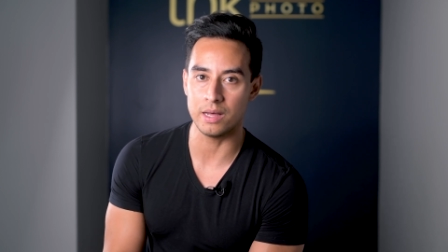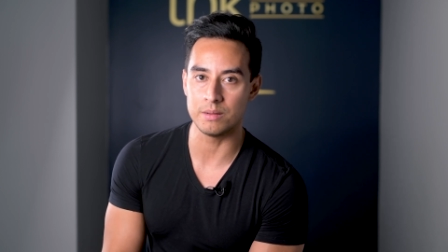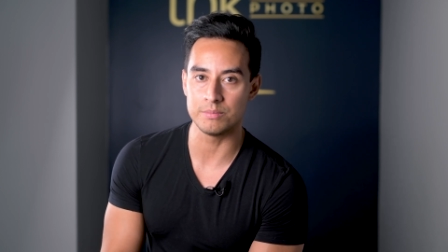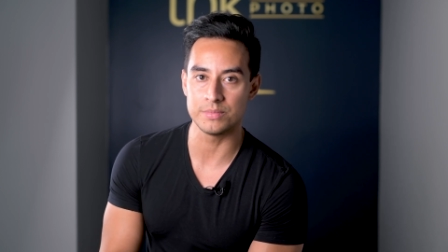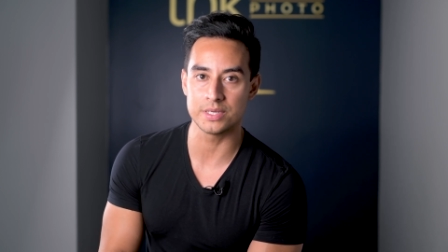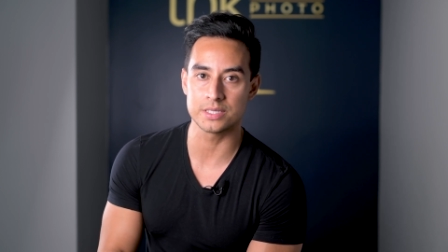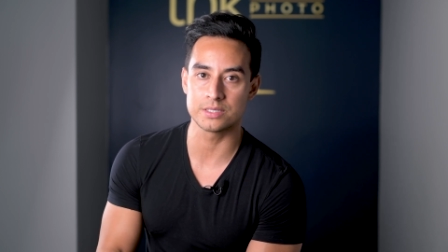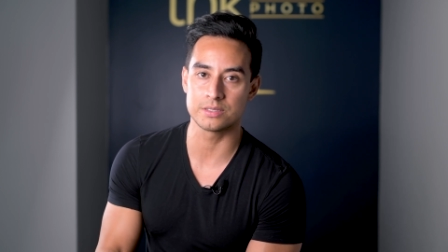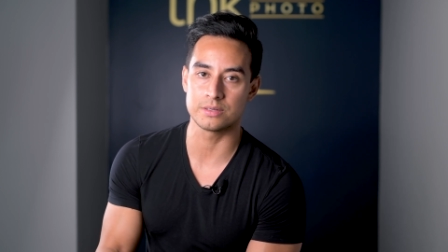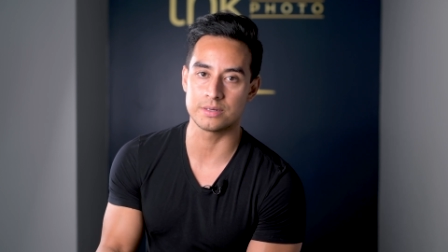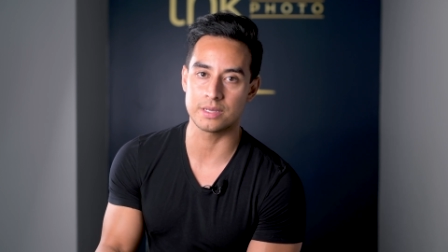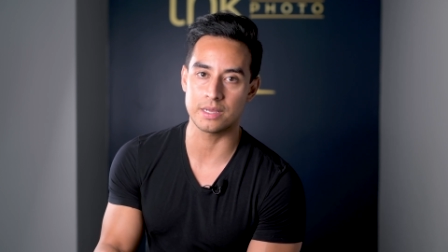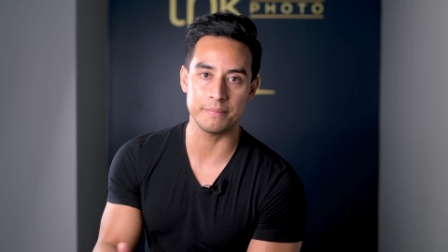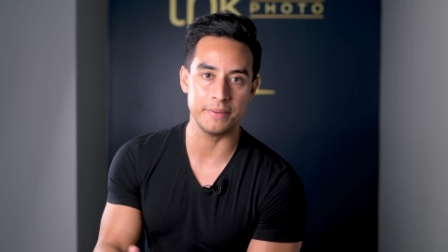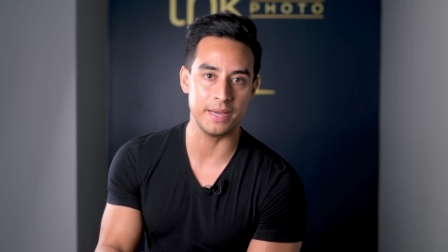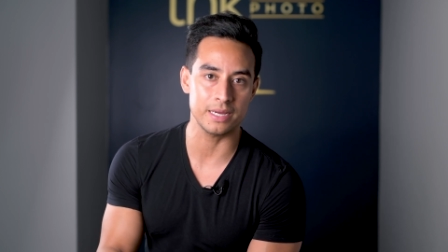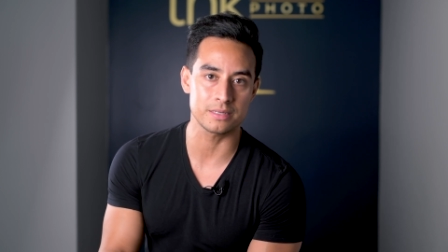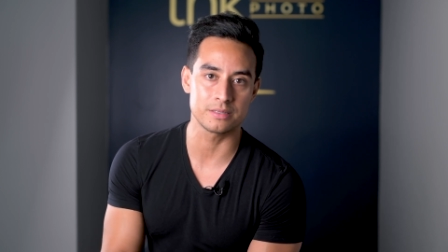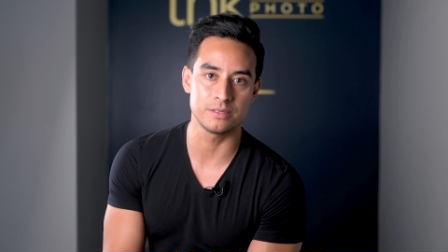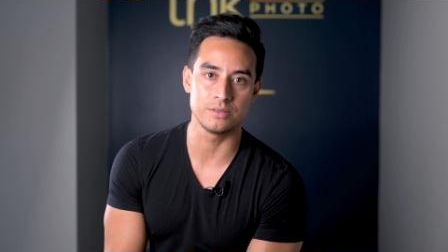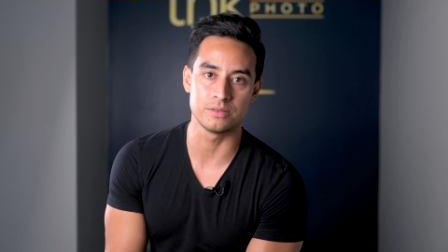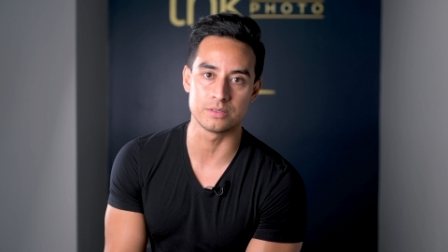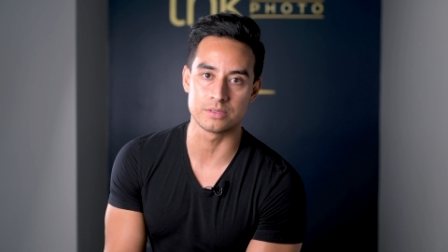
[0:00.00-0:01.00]
I'll make sure to get
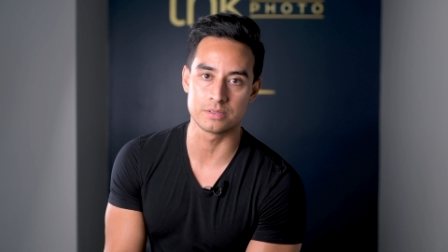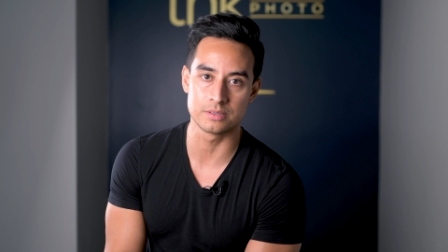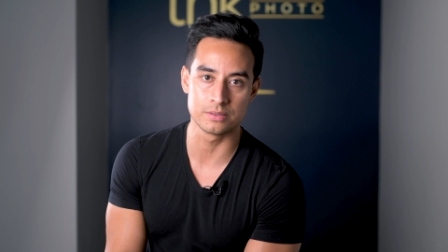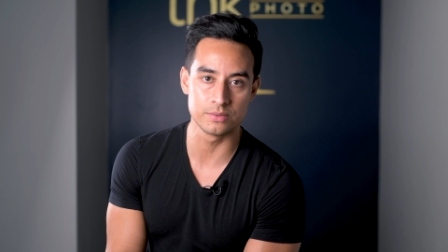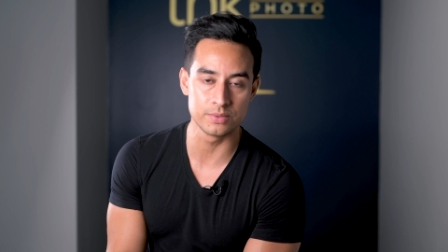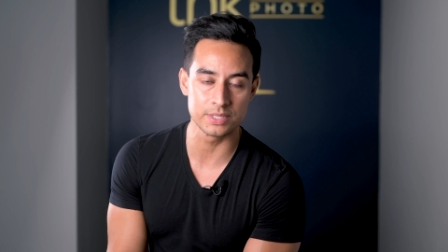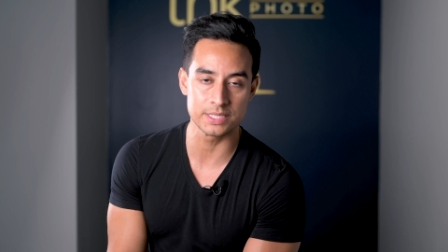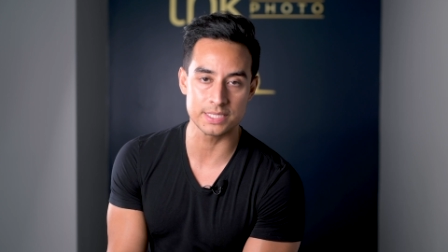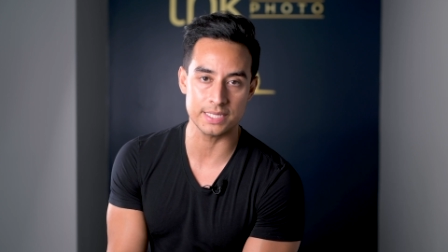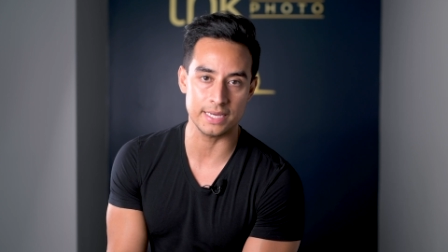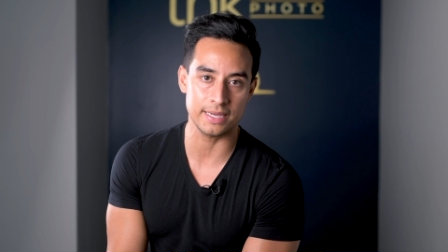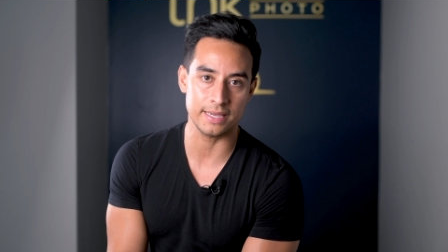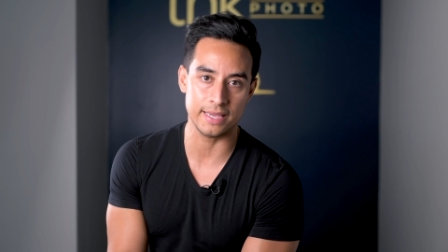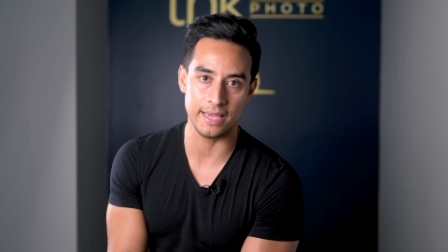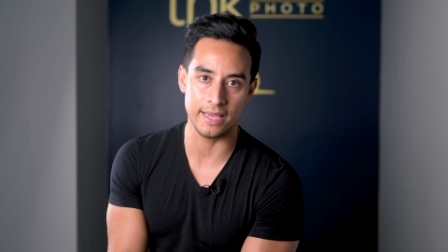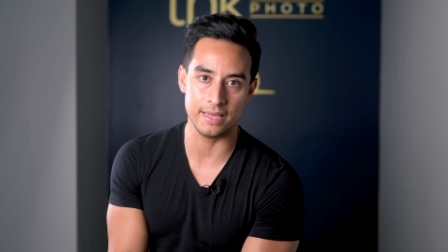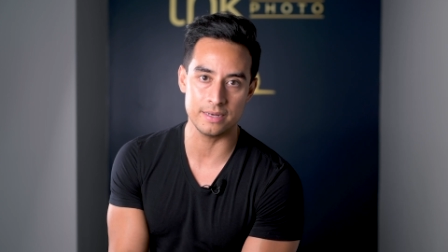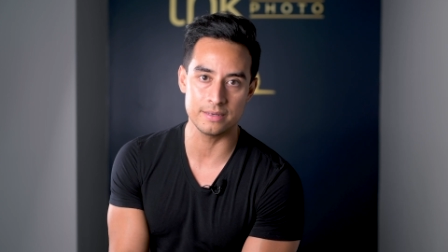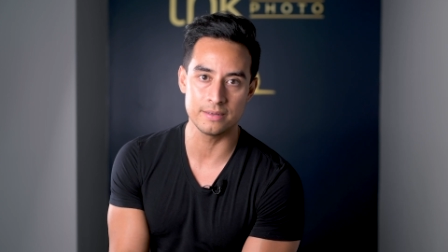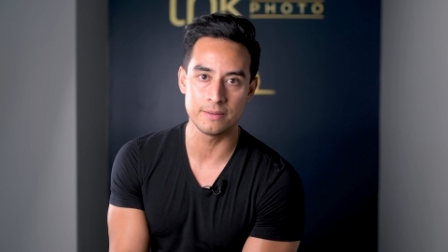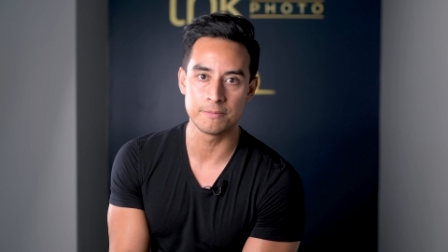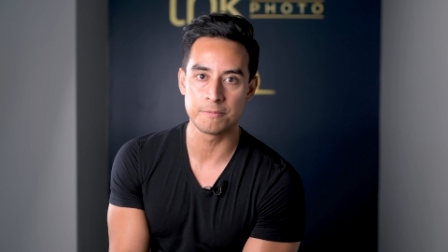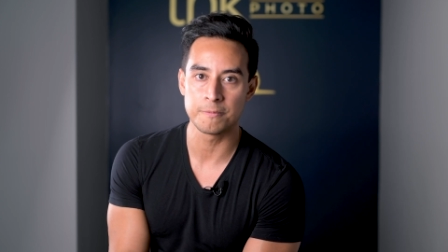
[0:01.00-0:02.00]
back to you as soon as I
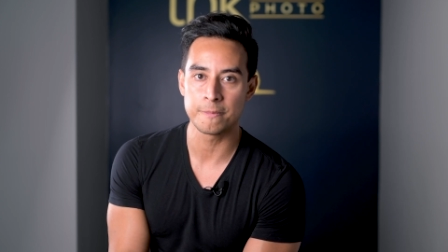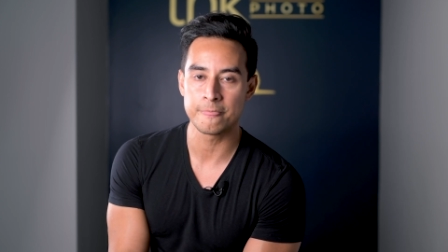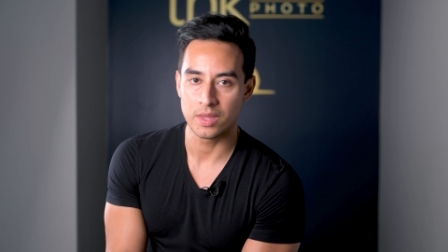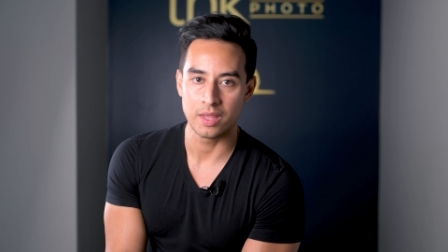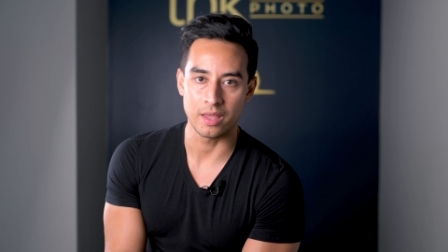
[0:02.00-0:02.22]
can.